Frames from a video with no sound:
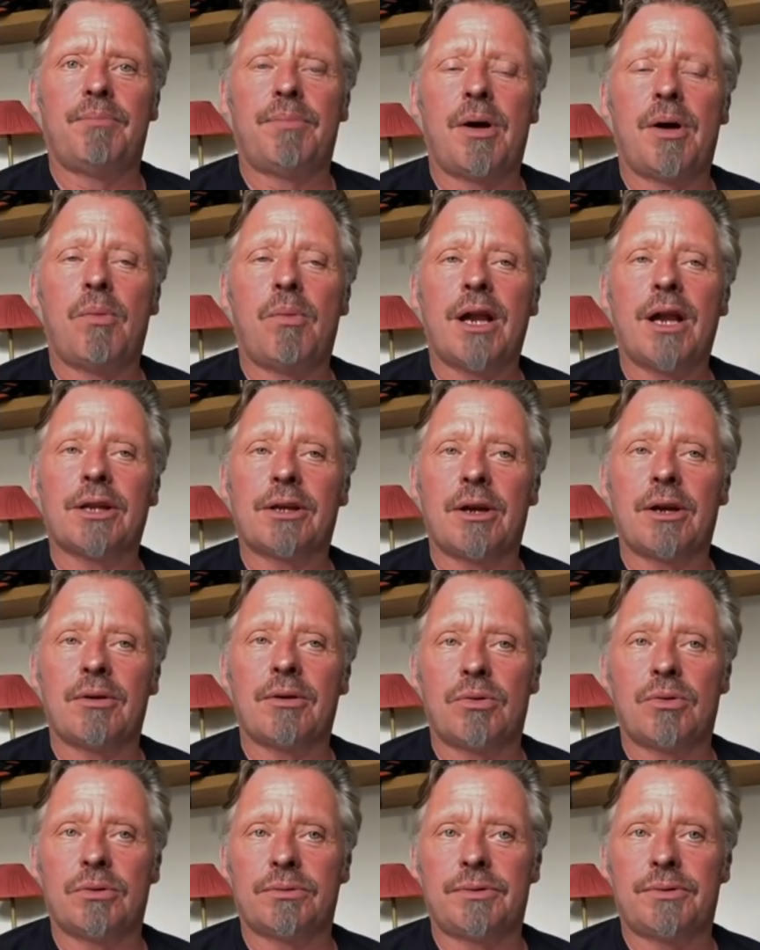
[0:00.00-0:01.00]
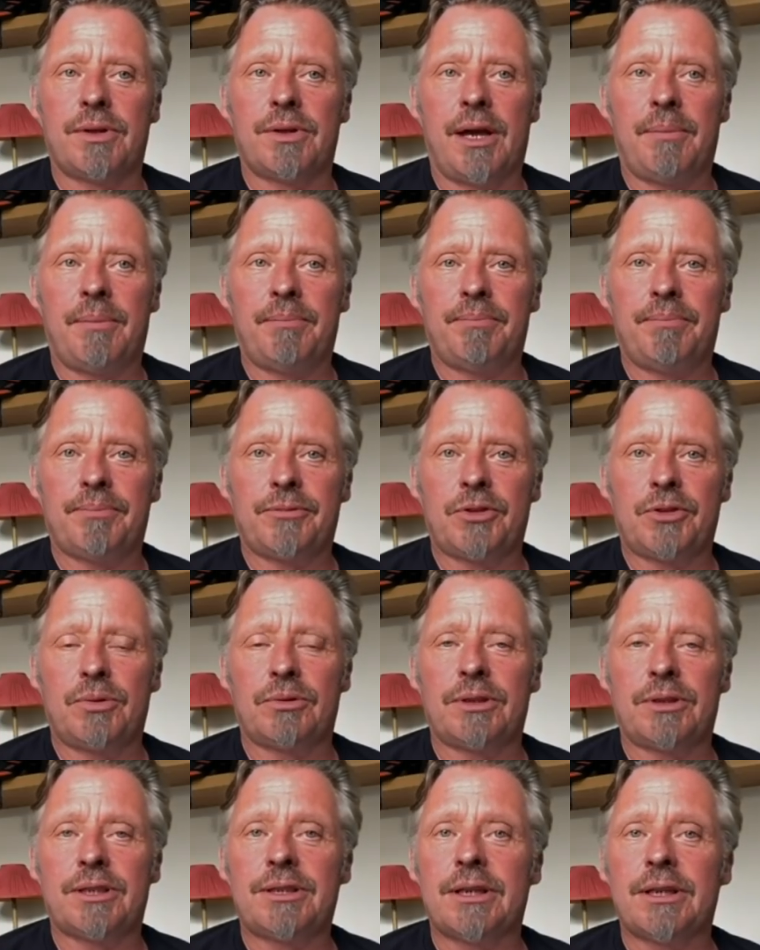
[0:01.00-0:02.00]
while ago called
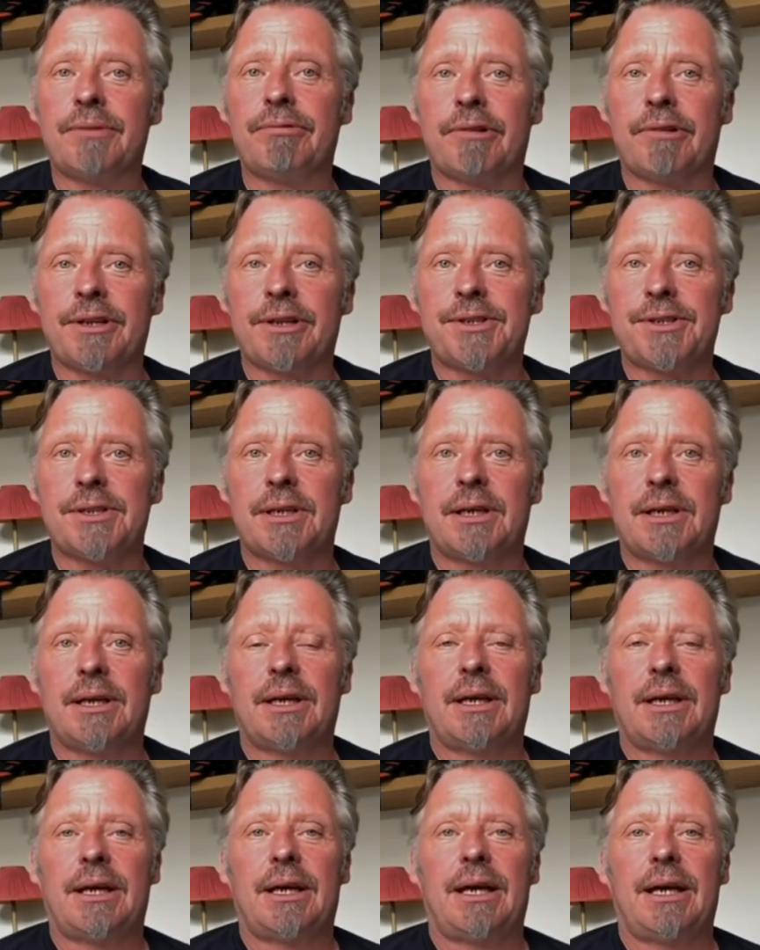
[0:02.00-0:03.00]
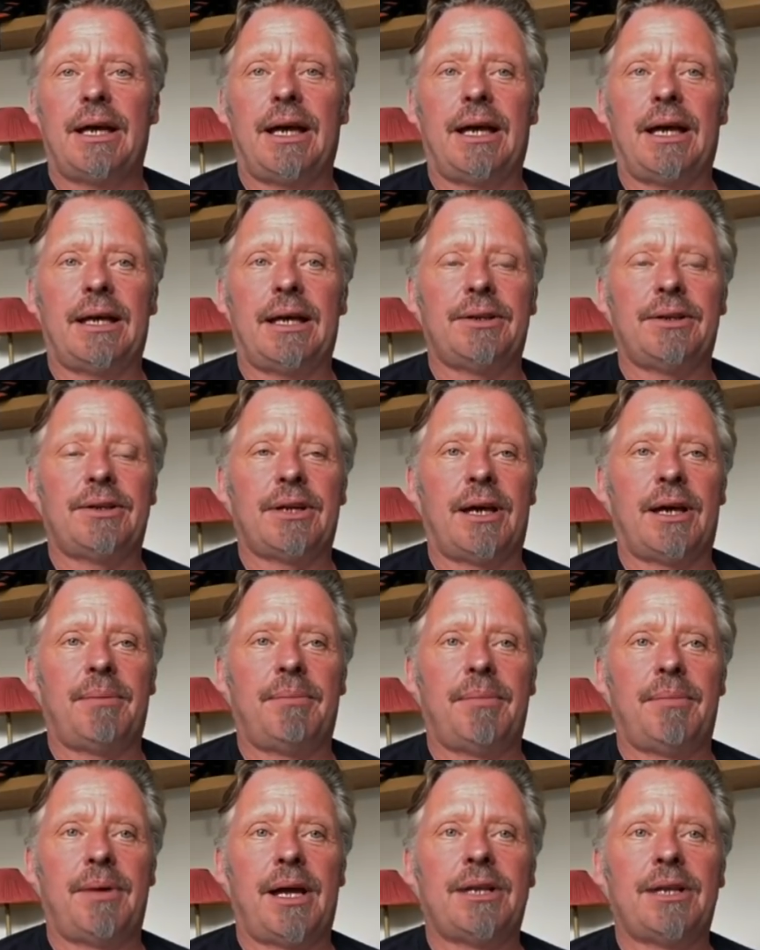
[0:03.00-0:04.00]
The Deliverance. And
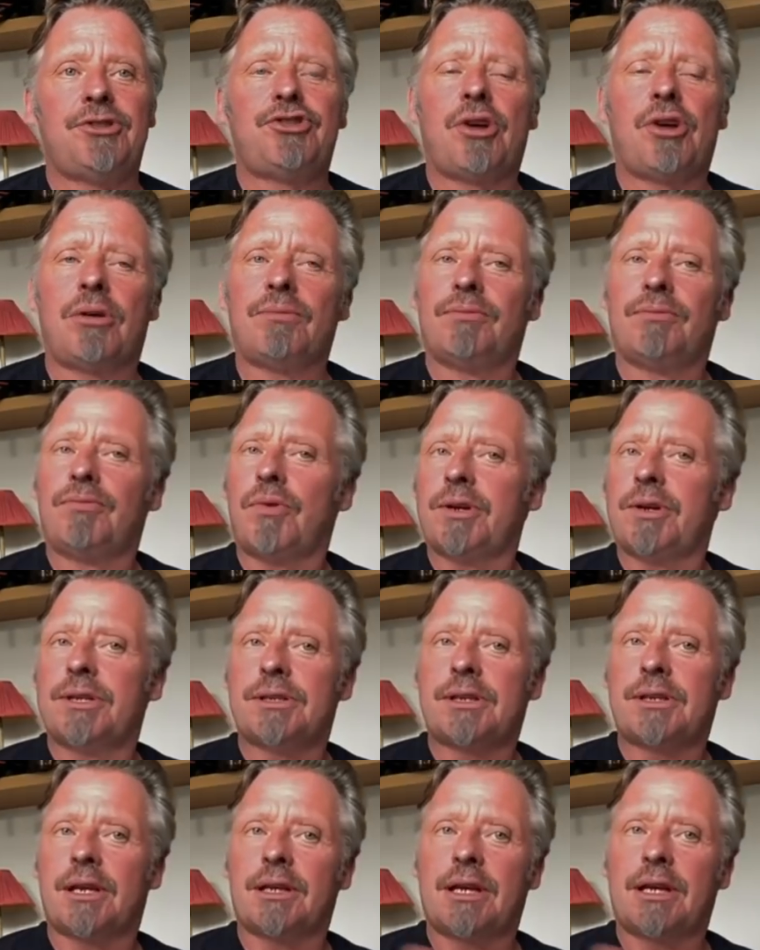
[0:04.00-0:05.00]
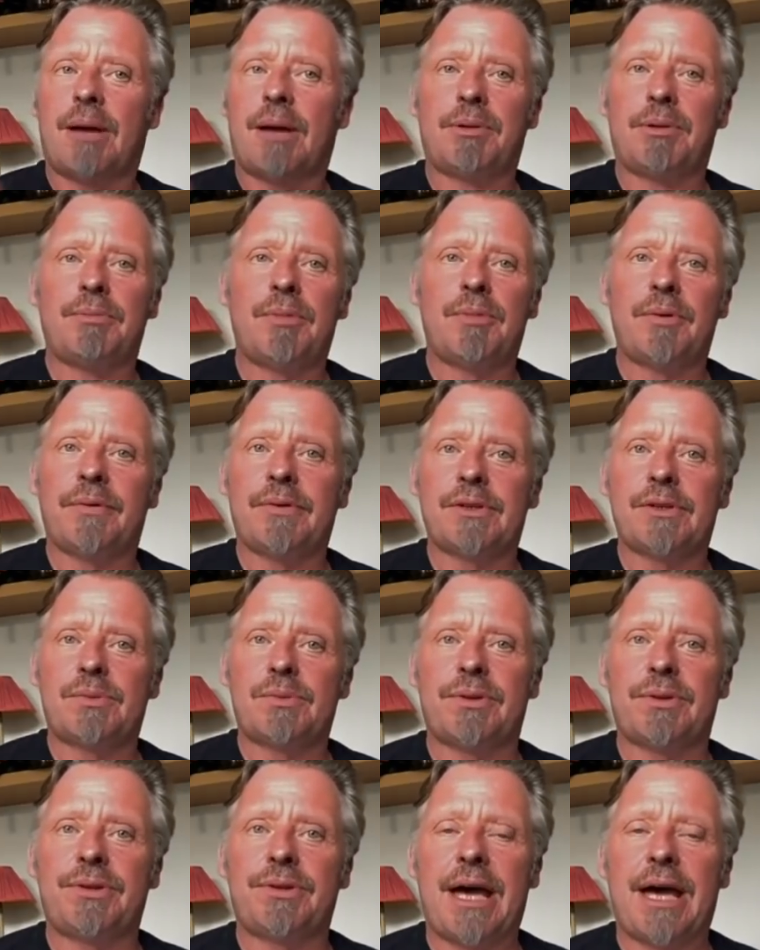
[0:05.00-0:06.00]
John Voight has done a couple of movies
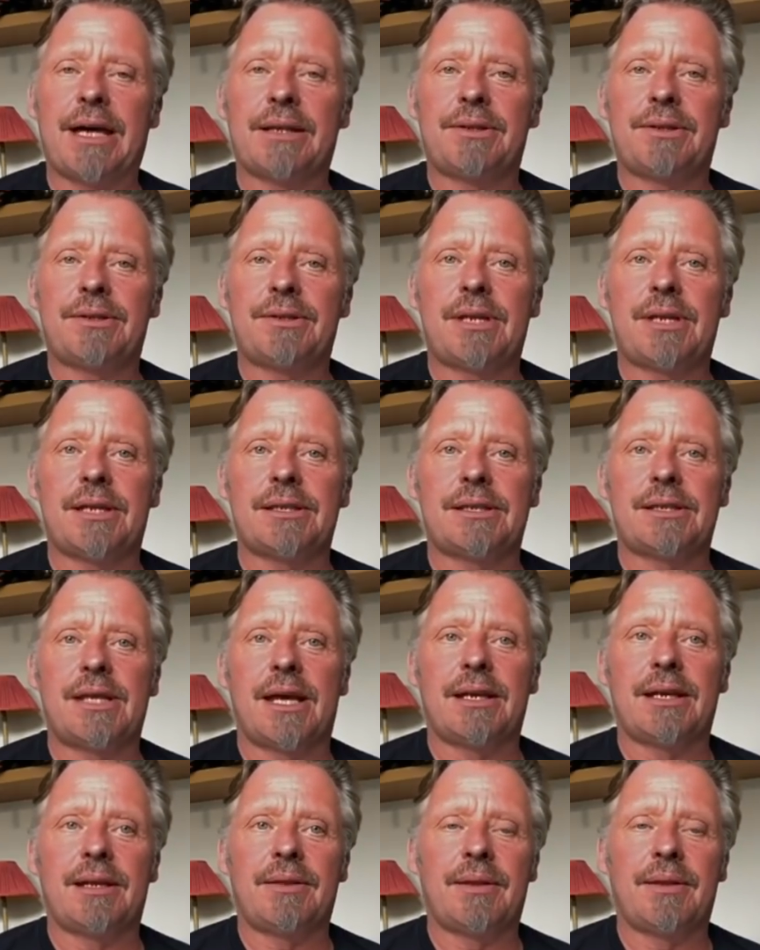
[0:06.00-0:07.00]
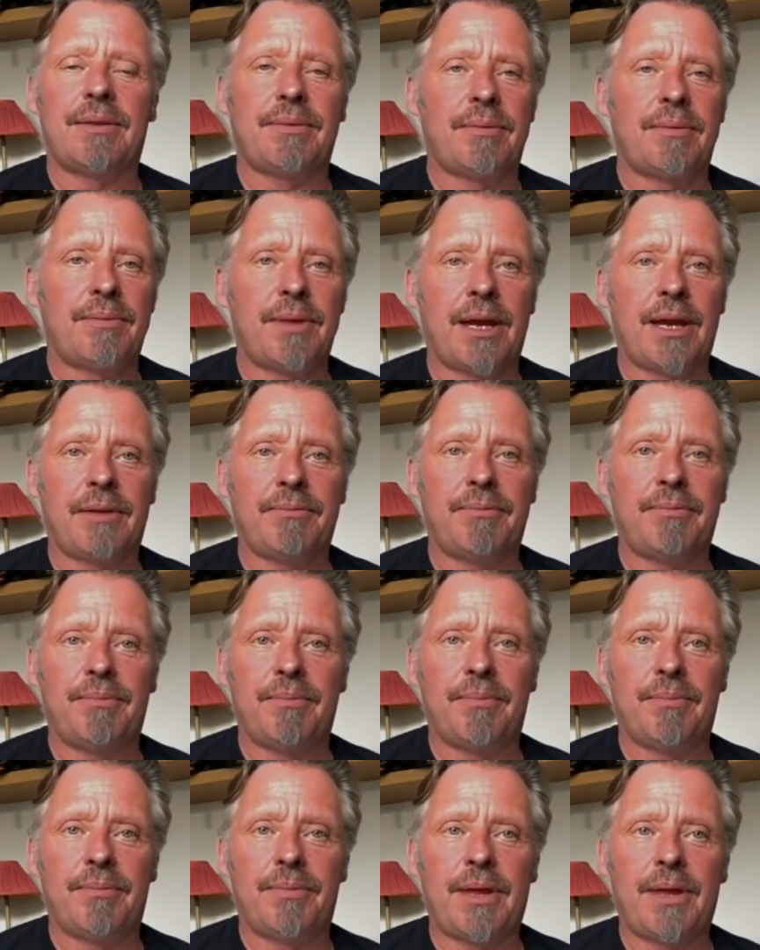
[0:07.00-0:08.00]
with Dad since then, and
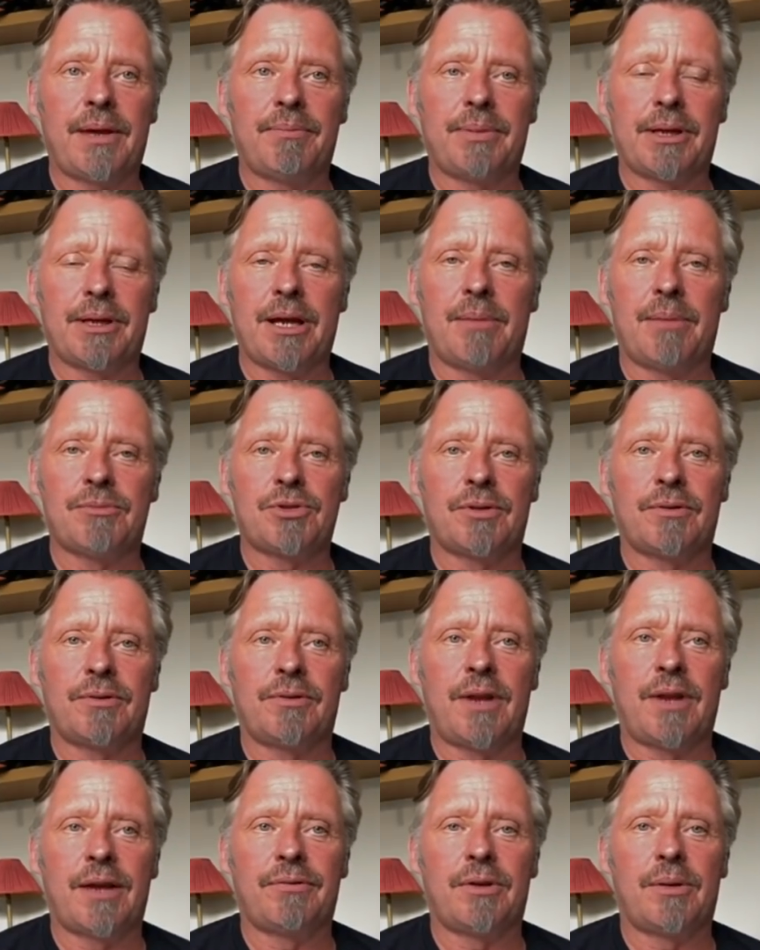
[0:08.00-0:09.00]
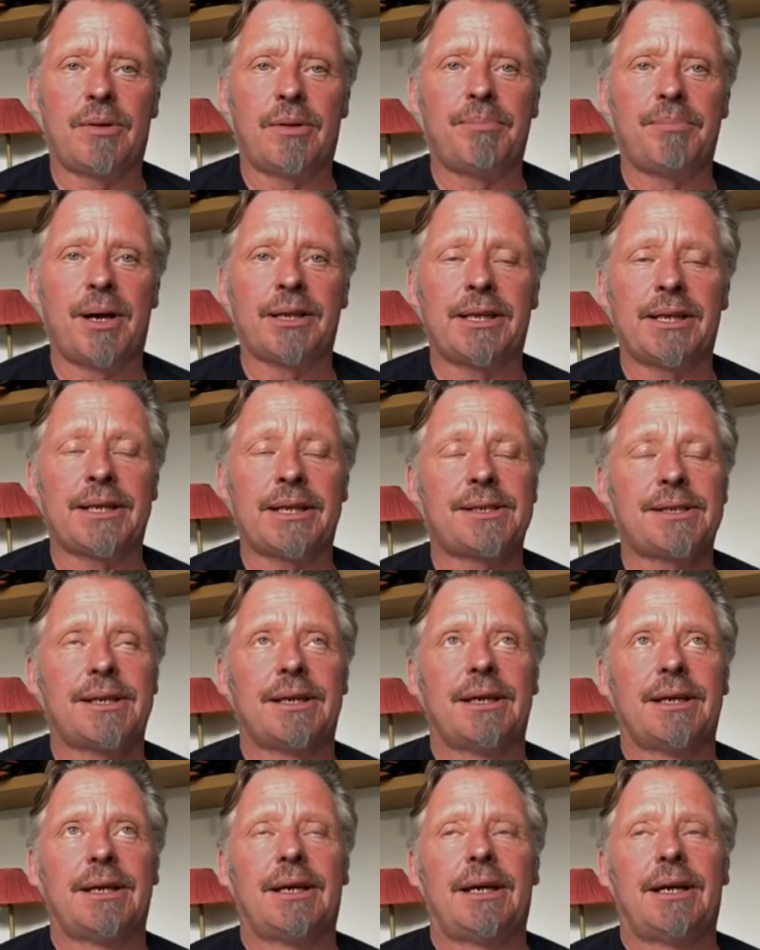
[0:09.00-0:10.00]
they've become sort of lifelong buddies.
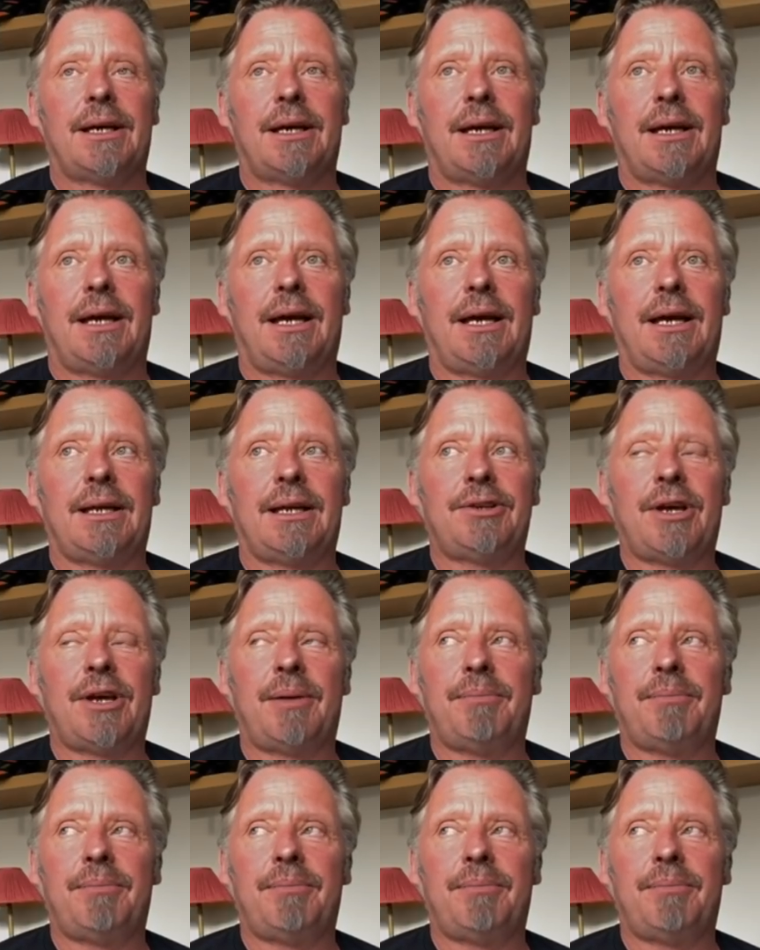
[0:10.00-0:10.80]
And